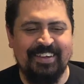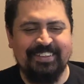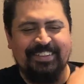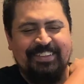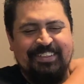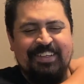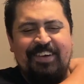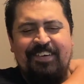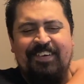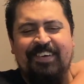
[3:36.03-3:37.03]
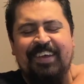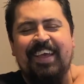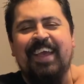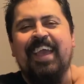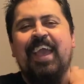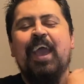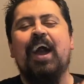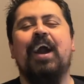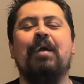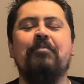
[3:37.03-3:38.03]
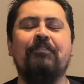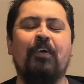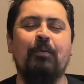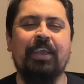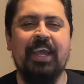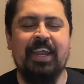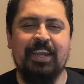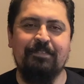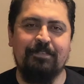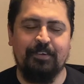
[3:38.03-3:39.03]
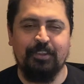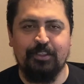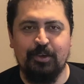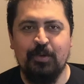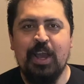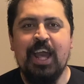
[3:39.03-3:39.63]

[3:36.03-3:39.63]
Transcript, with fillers: So before we get any further though,